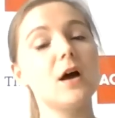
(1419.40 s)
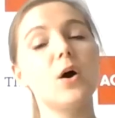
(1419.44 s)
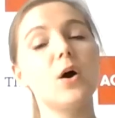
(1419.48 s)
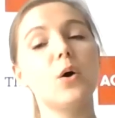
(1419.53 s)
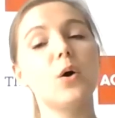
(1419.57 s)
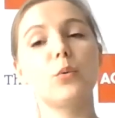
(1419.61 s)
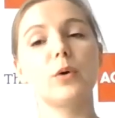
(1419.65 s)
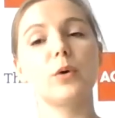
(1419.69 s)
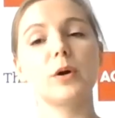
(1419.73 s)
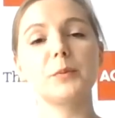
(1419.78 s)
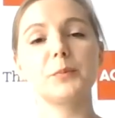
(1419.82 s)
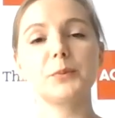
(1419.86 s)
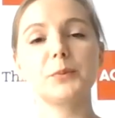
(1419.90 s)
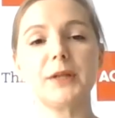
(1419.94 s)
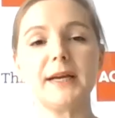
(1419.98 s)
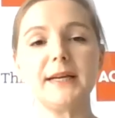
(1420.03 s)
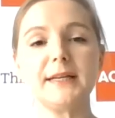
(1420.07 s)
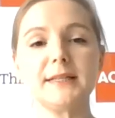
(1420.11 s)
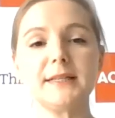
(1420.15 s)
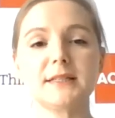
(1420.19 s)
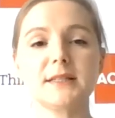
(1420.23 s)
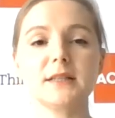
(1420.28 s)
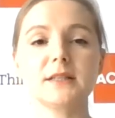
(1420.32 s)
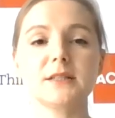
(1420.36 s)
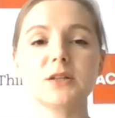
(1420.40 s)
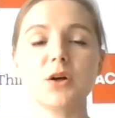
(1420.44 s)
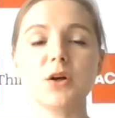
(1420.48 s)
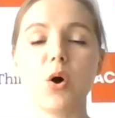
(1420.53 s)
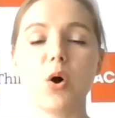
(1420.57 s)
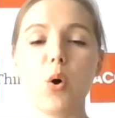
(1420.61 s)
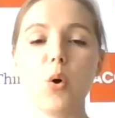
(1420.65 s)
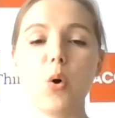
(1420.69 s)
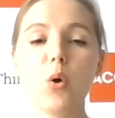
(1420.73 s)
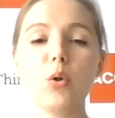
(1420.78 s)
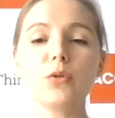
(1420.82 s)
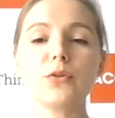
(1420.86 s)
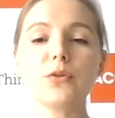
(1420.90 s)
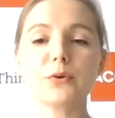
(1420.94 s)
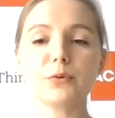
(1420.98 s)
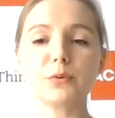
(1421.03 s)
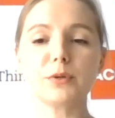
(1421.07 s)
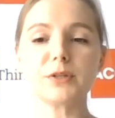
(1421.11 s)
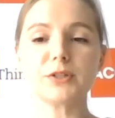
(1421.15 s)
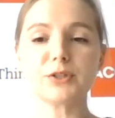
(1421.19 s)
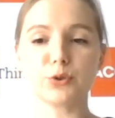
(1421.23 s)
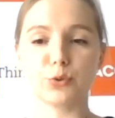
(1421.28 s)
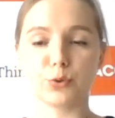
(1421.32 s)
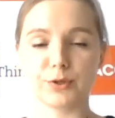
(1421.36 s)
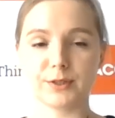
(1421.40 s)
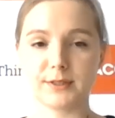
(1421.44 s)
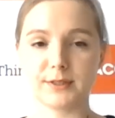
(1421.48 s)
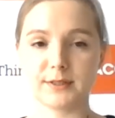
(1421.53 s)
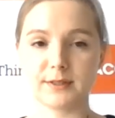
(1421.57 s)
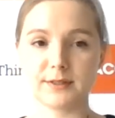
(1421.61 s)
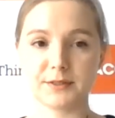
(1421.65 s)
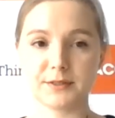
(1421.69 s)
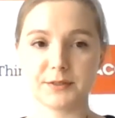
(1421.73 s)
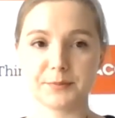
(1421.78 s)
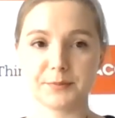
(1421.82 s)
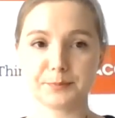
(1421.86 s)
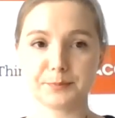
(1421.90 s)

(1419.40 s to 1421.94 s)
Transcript: where places all the resources